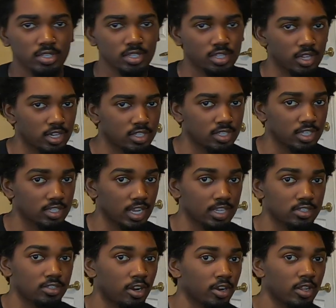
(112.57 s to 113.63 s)
the clutch, because I
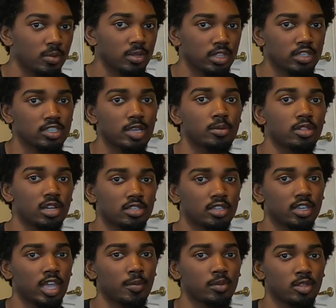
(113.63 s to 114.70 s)
started with the same clutch that
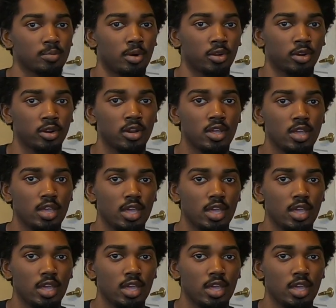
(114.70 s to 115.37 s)
came with the motor